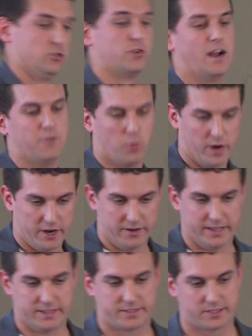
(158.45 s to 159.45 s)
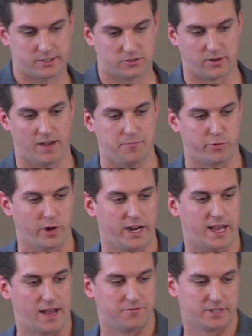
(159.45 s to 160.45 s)
drive awareness, drive
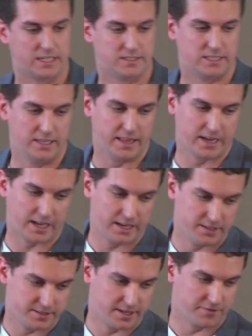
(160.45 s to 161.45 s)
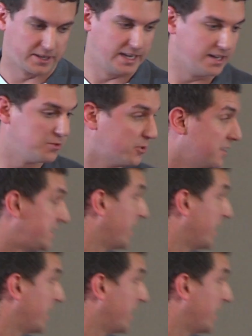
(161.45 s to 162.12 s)
brand advocacy, that kind of stuff. Can anyone